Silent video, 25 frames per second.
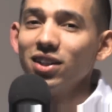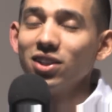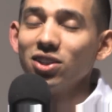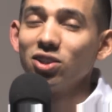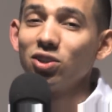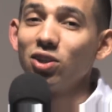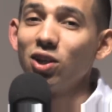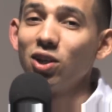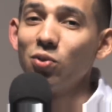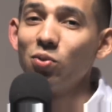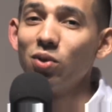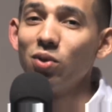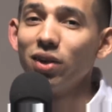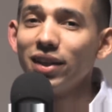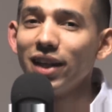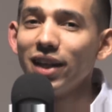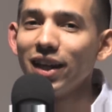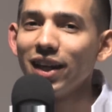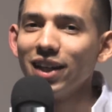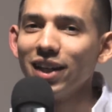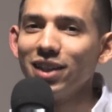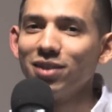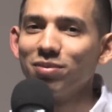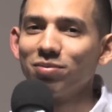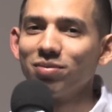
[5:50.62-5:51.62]
So then one
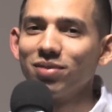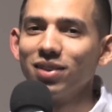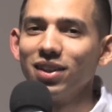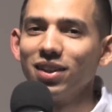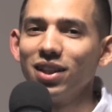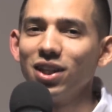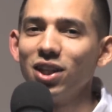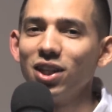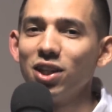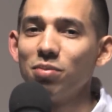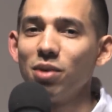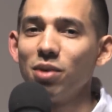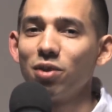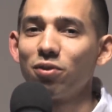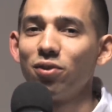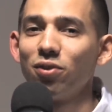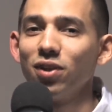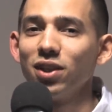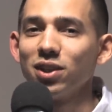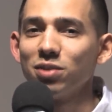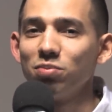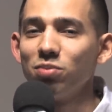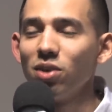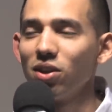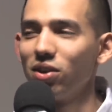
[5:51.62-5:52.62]
day, you know, my
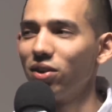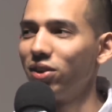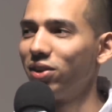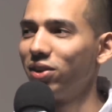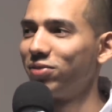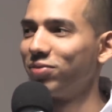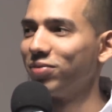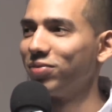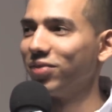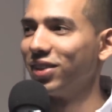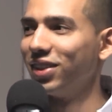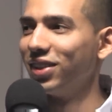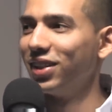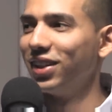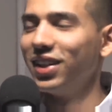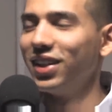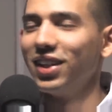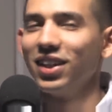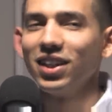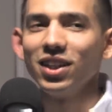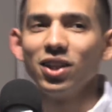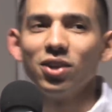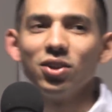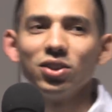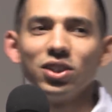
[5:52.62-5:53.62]
friend's mother,
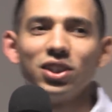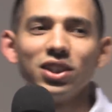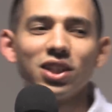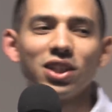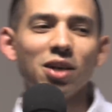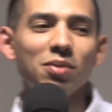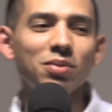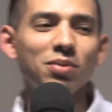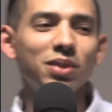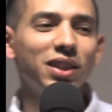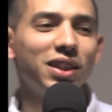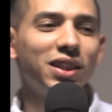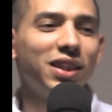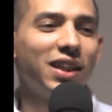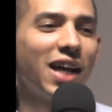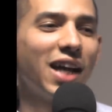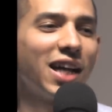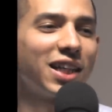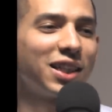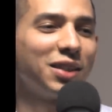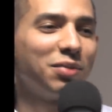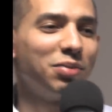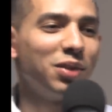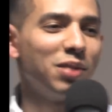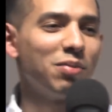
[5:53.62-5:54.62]
you know, she comes, she
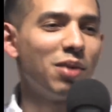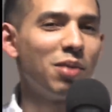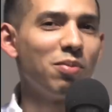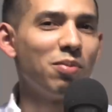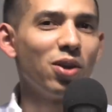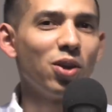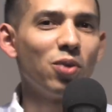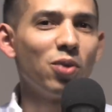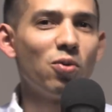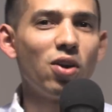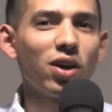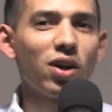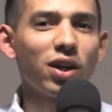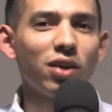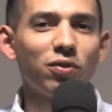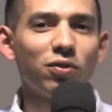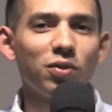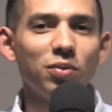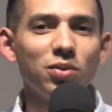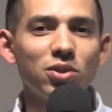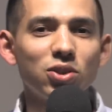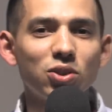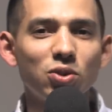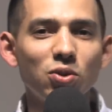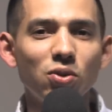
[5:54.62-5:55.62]
catches me and my mother walking
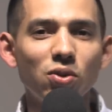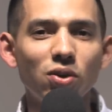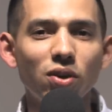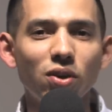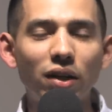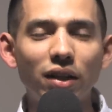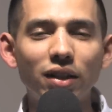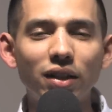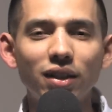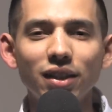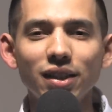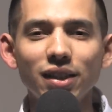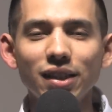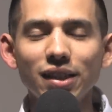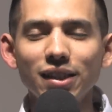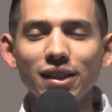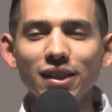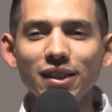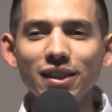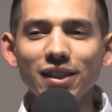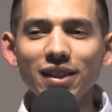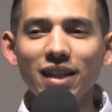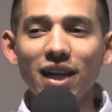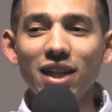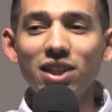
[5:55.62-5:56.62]
from the store
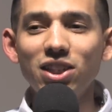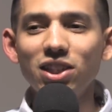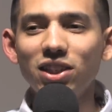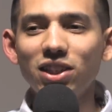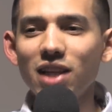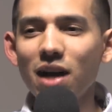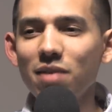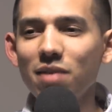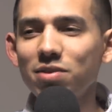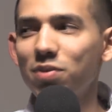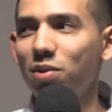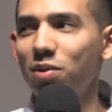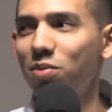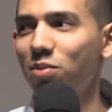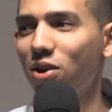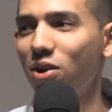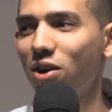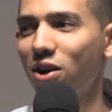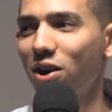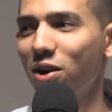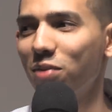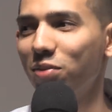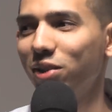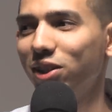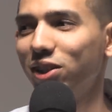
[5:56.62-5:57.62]
and she stops my
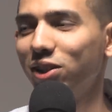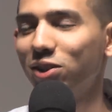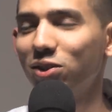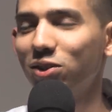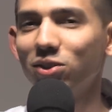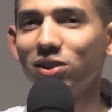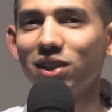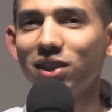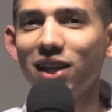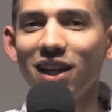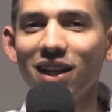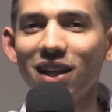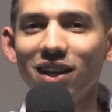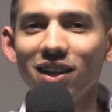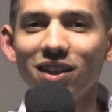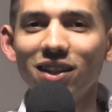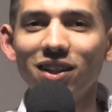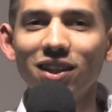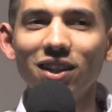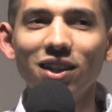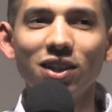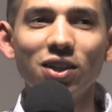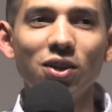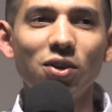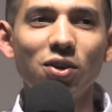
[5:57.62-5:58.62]
mom and she goes, hey,
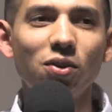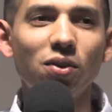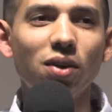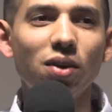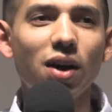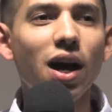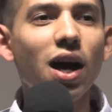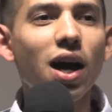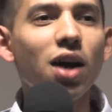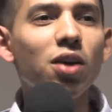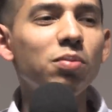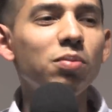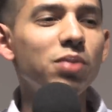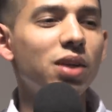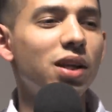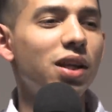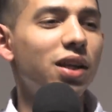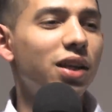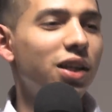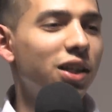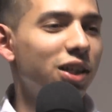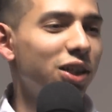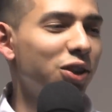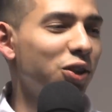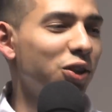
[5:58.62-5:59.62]
you know, I don't mean
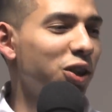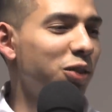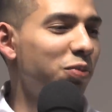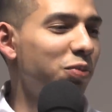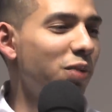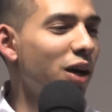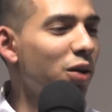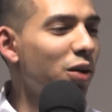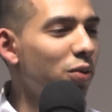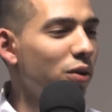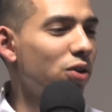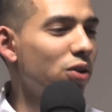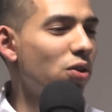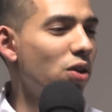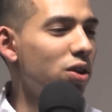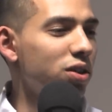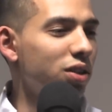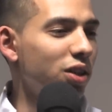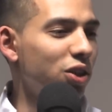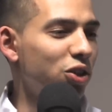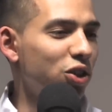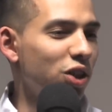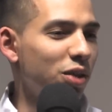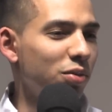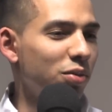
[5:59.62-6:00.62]
any disrespect, I want to cause
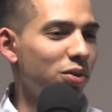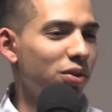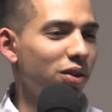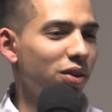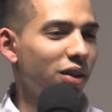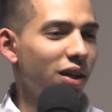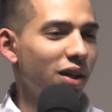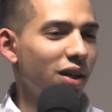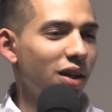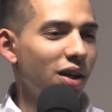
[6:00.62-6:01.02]
any trouble.